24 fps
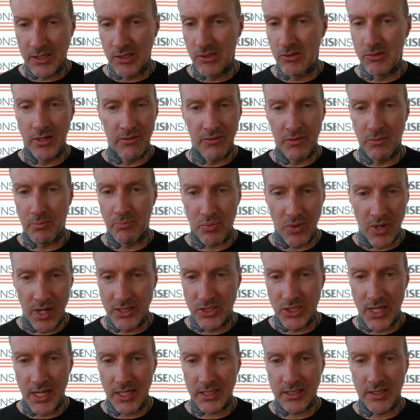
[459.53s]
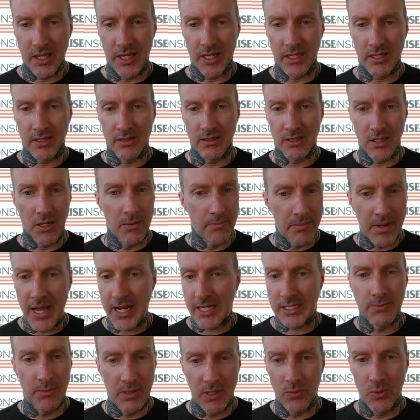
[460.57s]
You don't have a project? Like, come
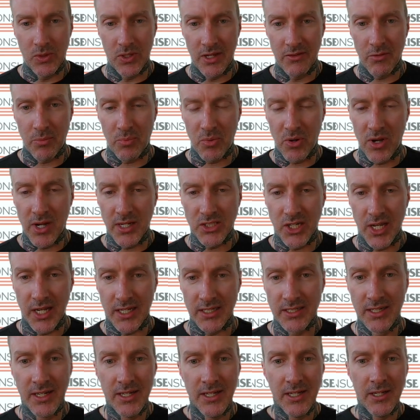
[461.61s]
back to me when you have a project.